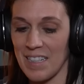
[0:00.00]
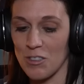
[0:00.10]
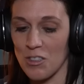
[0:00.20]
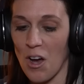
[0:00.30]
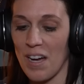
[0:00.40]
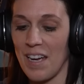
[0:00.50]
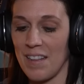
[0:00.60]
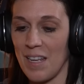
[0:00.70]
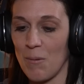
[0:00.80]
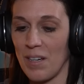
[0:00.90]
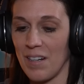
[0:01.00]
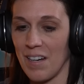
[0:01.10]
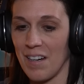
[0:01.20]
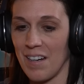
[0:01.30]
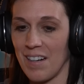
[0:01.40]
they saw it and they went,
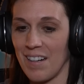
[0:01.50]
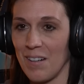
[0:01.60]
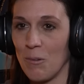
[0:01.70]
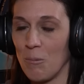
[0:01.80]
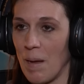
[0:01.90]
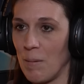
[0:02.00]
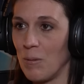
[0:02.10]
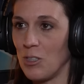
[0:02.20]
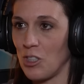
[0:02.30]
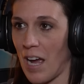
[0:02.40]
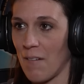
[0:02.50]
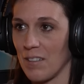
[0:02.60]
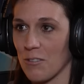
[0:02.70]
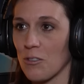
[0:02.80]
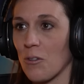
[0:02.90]
maybe we should have
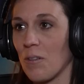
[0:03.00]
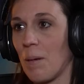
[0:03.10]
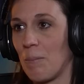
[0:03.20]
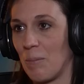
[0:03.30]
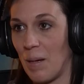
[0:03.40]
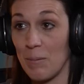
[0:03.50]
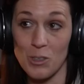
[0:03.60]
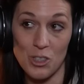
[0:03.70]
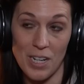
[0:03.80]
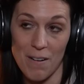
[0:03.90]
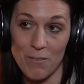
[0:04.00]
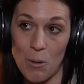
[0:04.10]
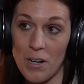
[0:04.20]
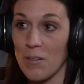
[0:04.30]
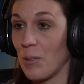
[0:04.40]
extra toilet paper. Maybe we should have
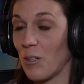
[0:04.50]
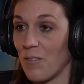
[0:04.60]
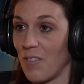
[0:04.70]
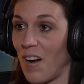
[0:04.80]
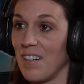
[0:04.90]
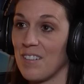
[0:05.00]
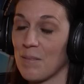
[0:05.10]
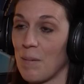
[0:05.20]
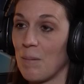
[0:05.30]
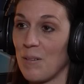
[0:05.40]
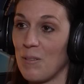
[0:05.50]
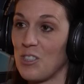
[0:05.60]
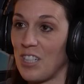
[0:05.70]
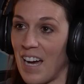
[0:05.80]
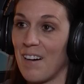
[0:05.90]
water purifiers. Maybe we
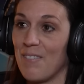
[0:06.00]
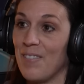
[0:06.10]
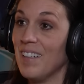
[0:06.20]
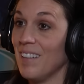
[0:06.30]
should have